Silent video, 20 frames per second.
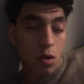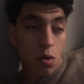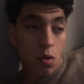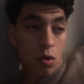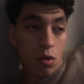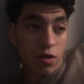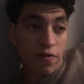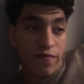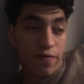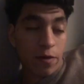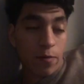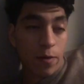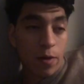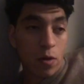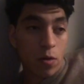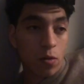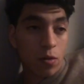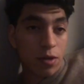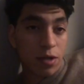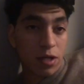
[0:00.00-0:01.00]
or even
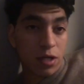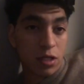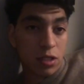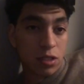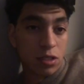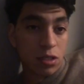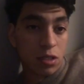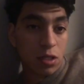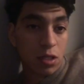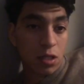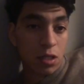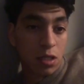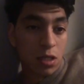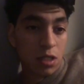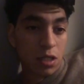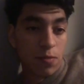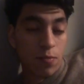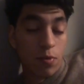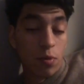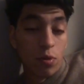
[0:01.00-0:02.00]
about race. Like,
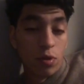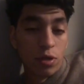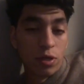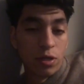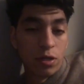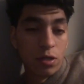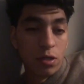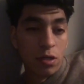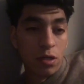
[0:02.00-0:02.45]
it's important.